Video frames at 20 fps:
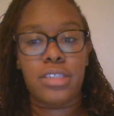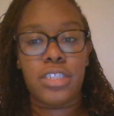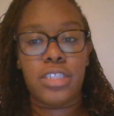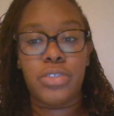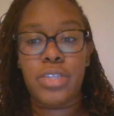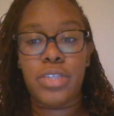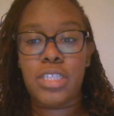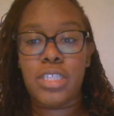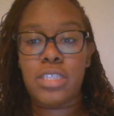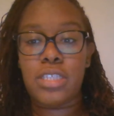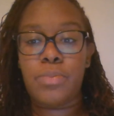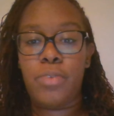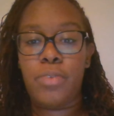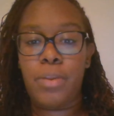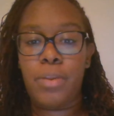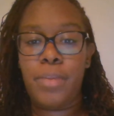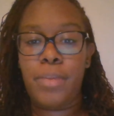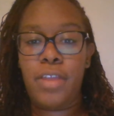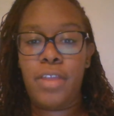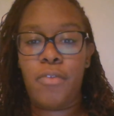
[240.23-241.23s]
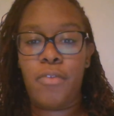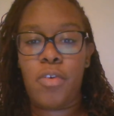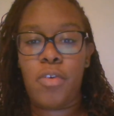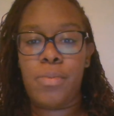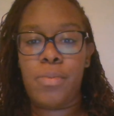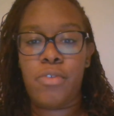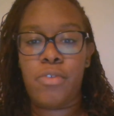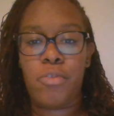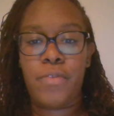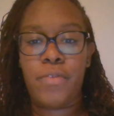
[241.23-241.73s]
During this appointment, we'll
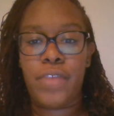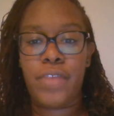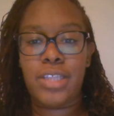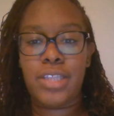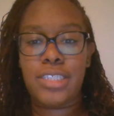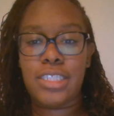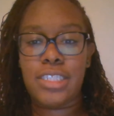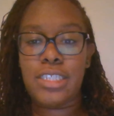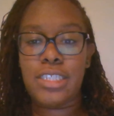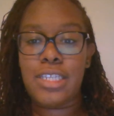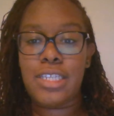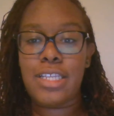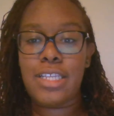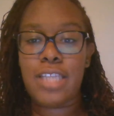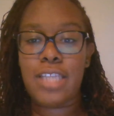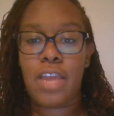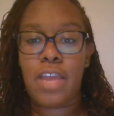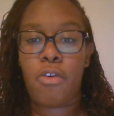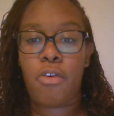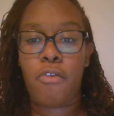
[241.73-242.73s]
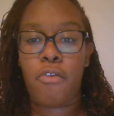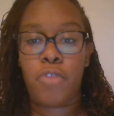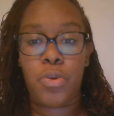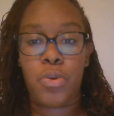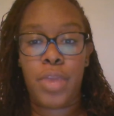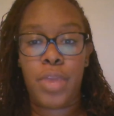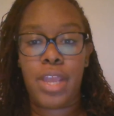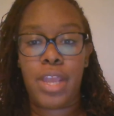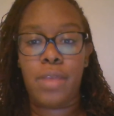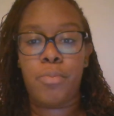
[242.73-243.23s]
be removing stitches and
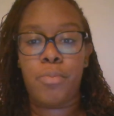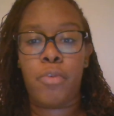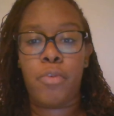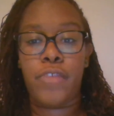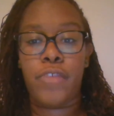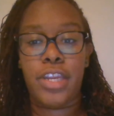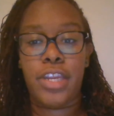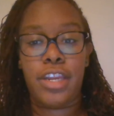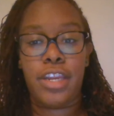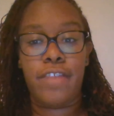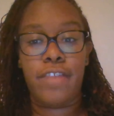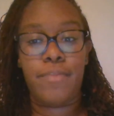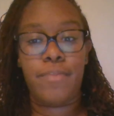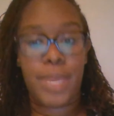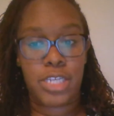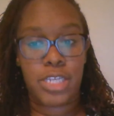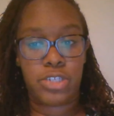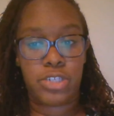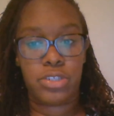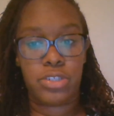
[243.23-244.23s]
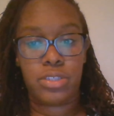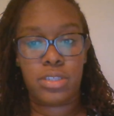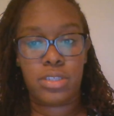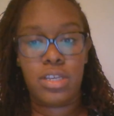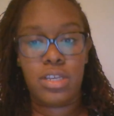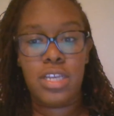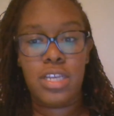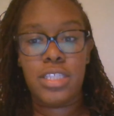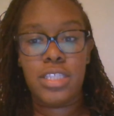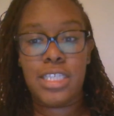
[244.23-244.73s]
reviewing preventative measures,
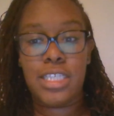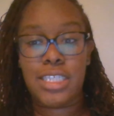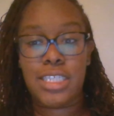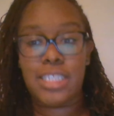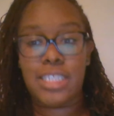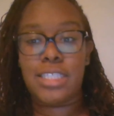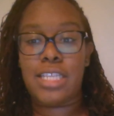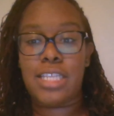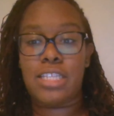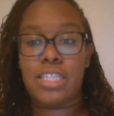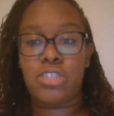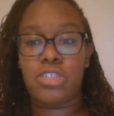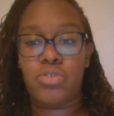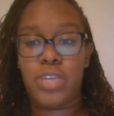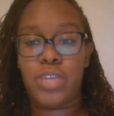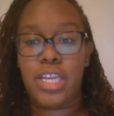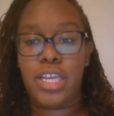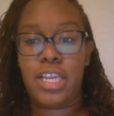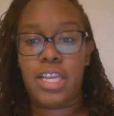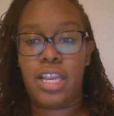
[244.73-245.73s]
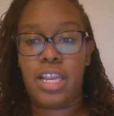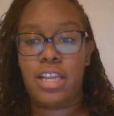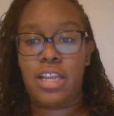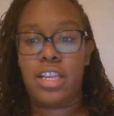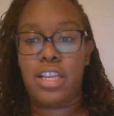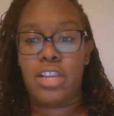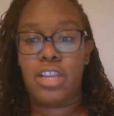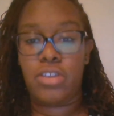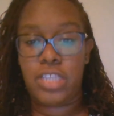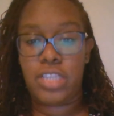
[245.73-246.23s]
such as sunscreen
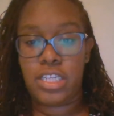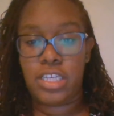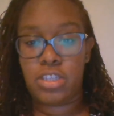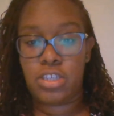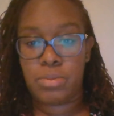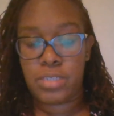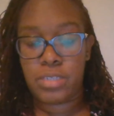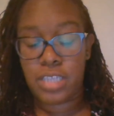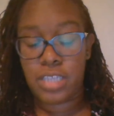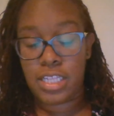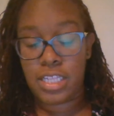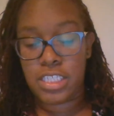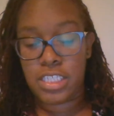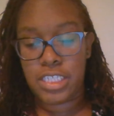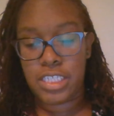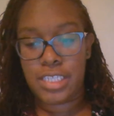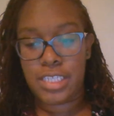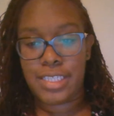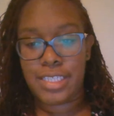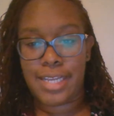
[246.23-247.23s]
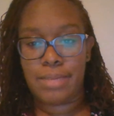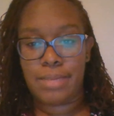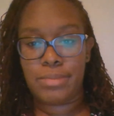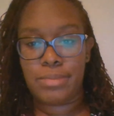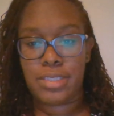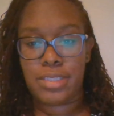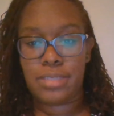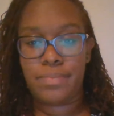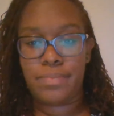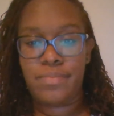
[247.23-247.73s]
and yearly dermatology
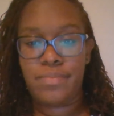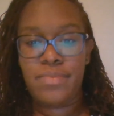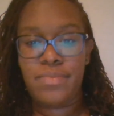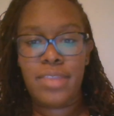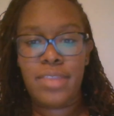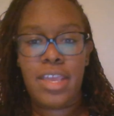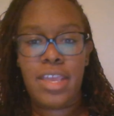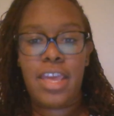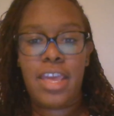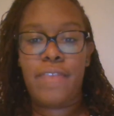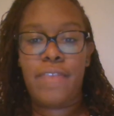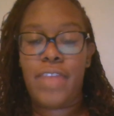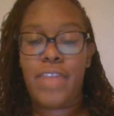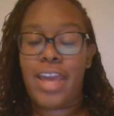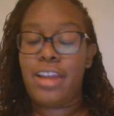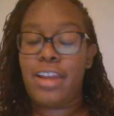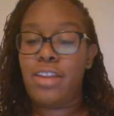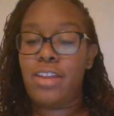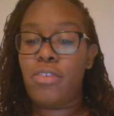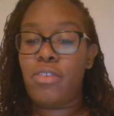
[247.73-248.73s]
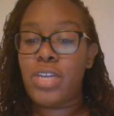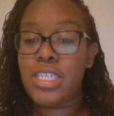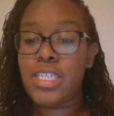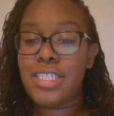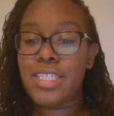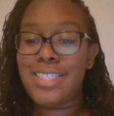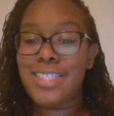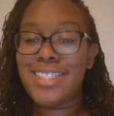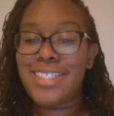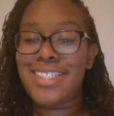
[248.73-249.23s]
exams. If you have any
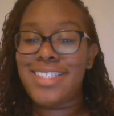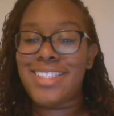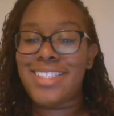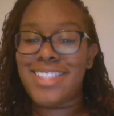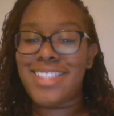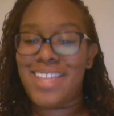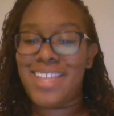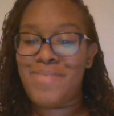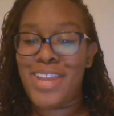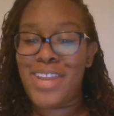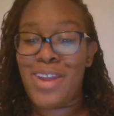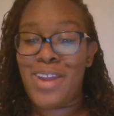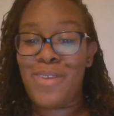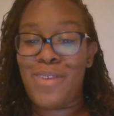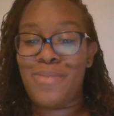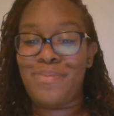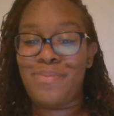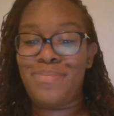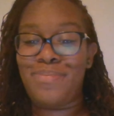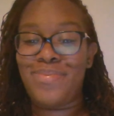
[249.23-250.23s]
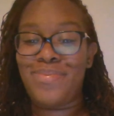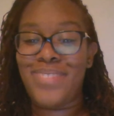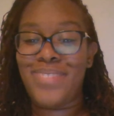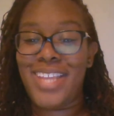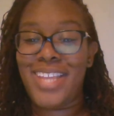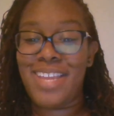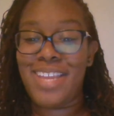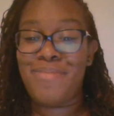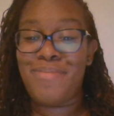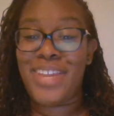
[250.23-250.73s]
questions, just let me know.
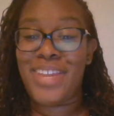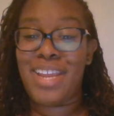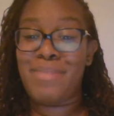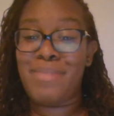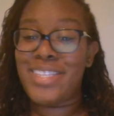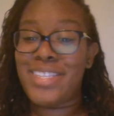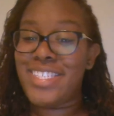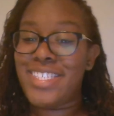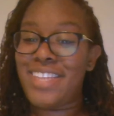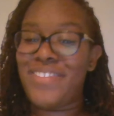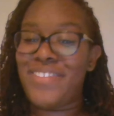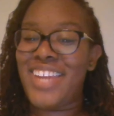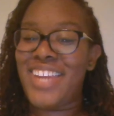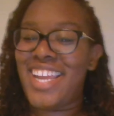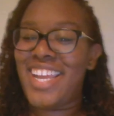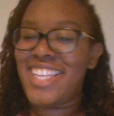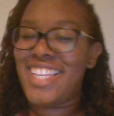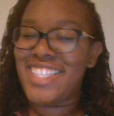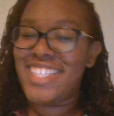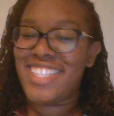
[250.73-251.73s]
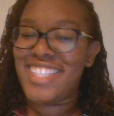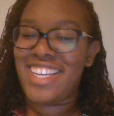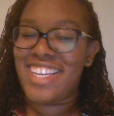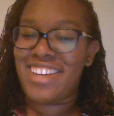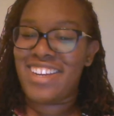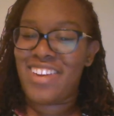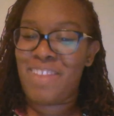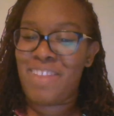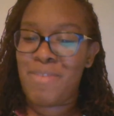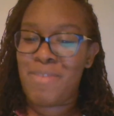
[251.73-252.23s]
Again, my name is Stephanie
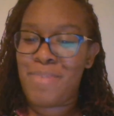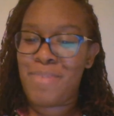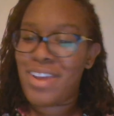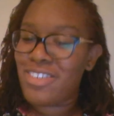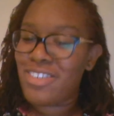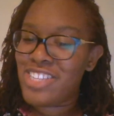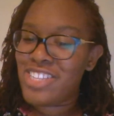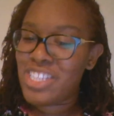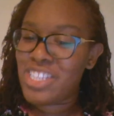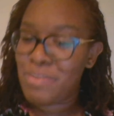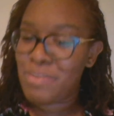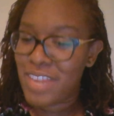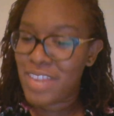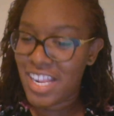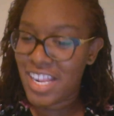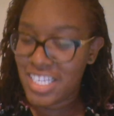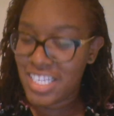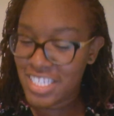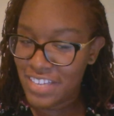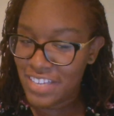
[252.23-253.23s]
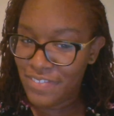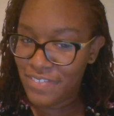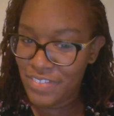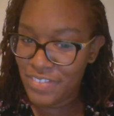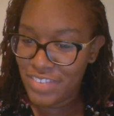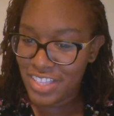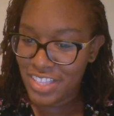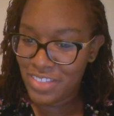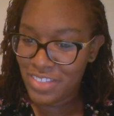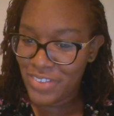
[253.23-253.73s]
Alexander. I'm in medical terminology
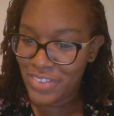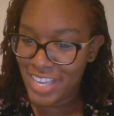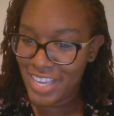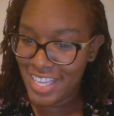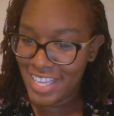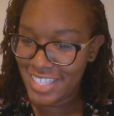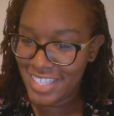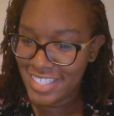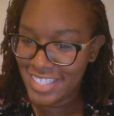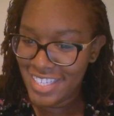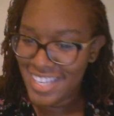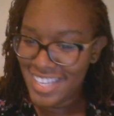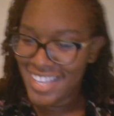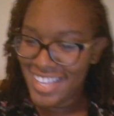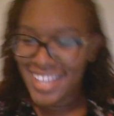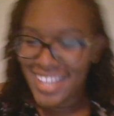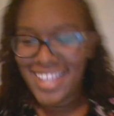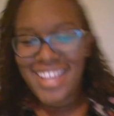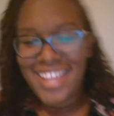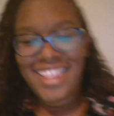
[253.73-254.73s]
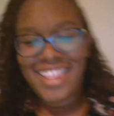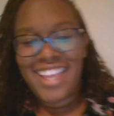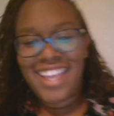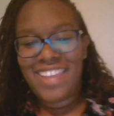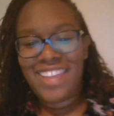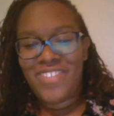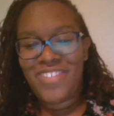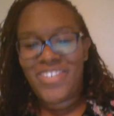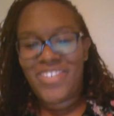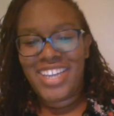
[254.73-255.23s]
53.
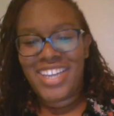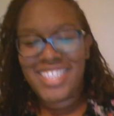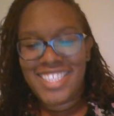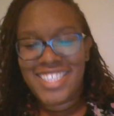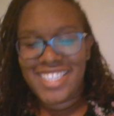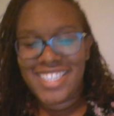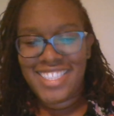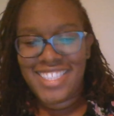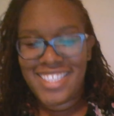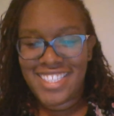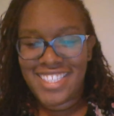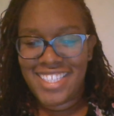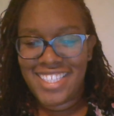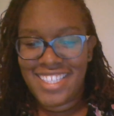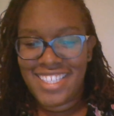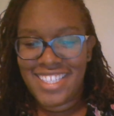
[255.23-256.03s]
Thank you for watching this.